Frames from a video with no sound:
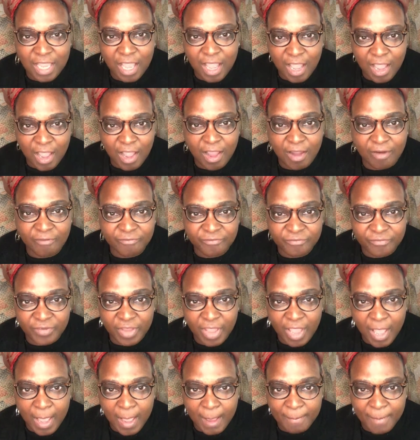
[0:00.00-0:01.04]
of
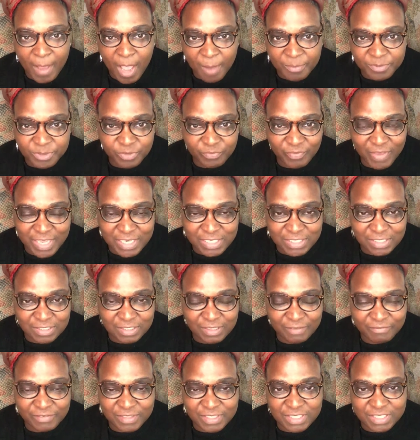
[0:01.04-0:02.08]
observation
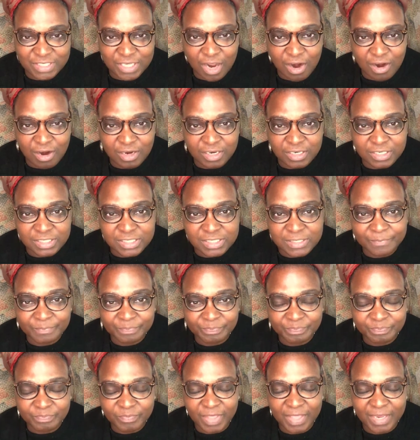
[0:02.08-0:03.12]
of the stars
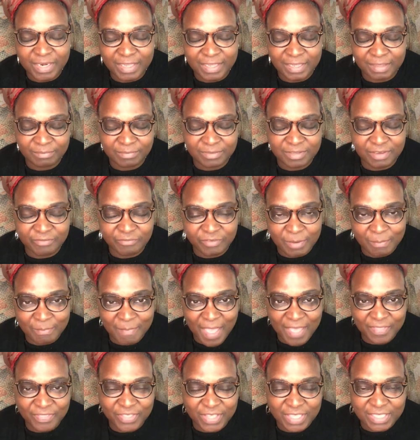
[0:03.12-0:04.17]
and the different
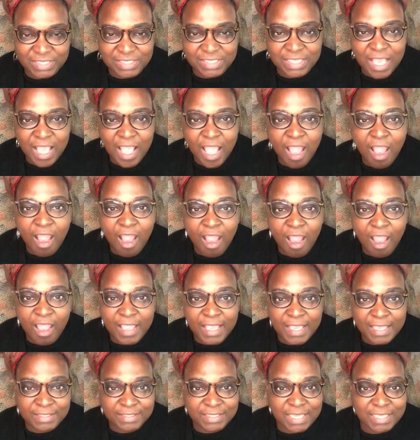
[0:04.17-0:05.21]
methods,
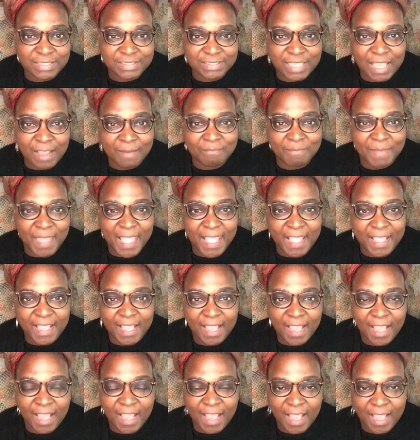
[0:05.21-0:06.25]
does not make
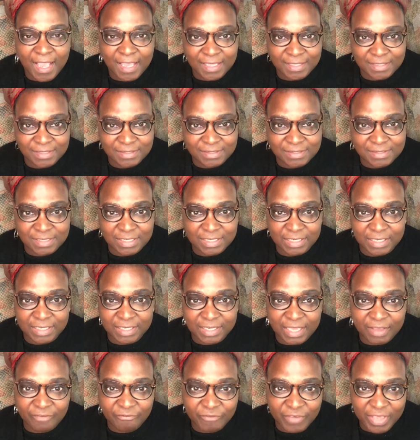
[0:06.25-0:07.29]
a
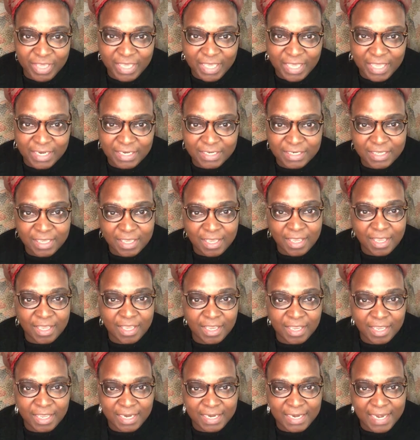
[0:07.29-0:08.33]
significant
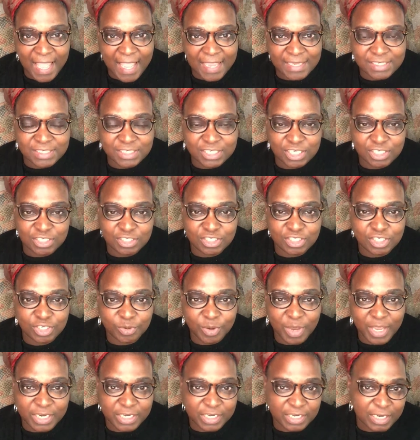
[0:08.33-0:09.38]
connection to
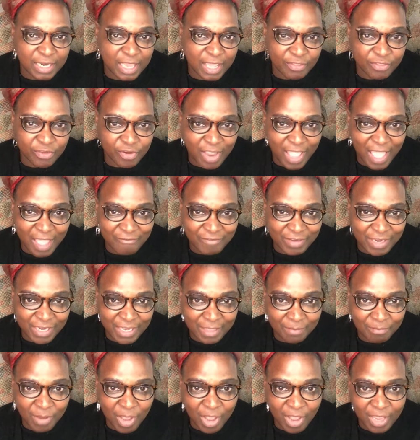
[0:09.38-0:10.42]
another
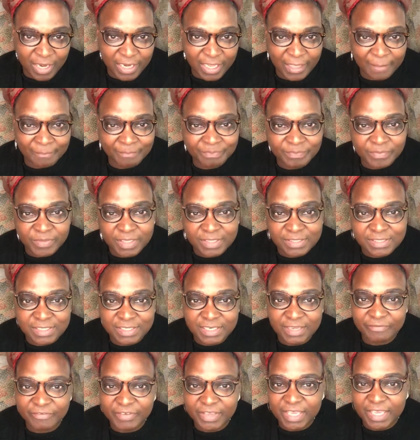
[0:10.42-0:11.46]
heavenly body.
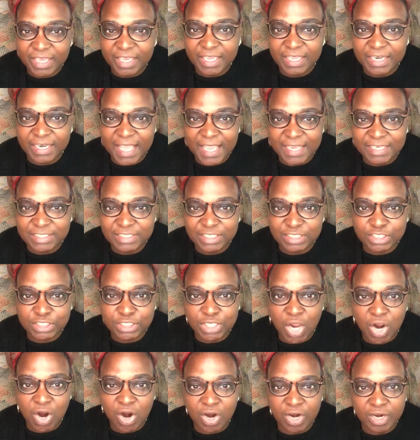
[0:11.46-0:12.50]
Significant connections
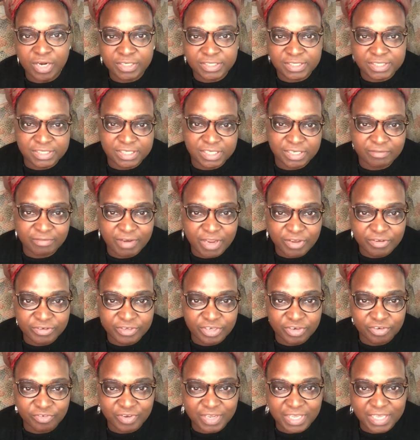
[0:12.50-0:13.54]
are 0
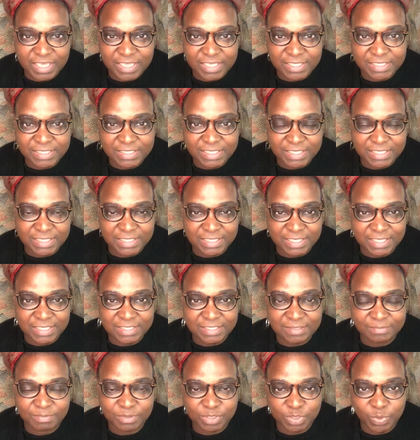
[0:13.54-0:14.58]
degrees
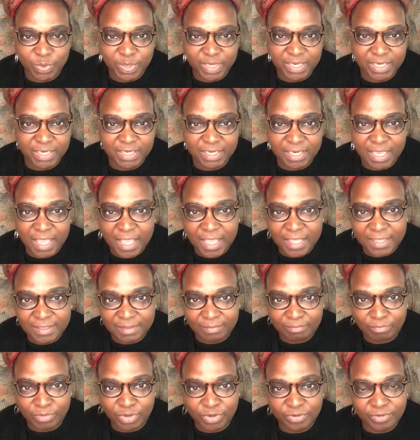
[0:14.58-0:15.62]
distance between the
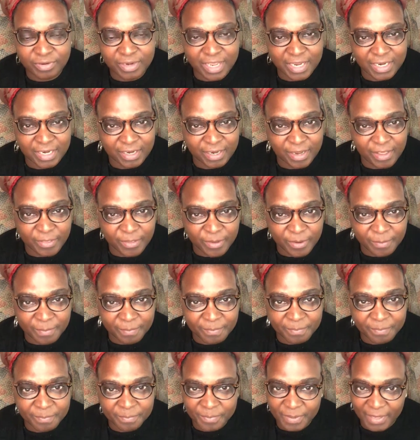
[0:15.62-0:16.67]
moon and another
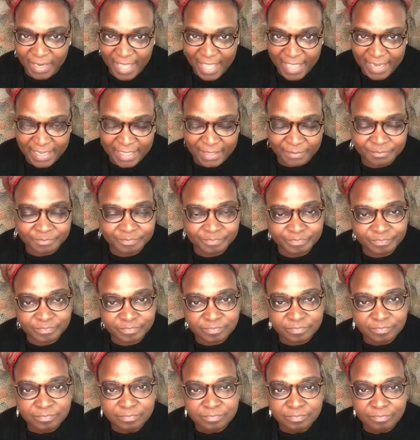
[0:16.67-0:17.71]
planet,
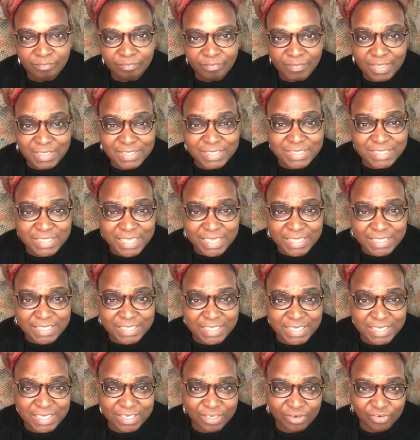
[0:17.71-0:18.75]

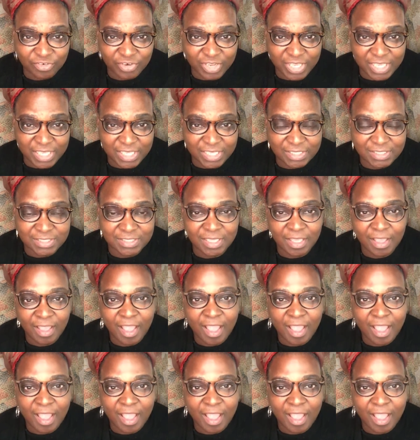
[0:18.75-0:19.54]
60 degrees,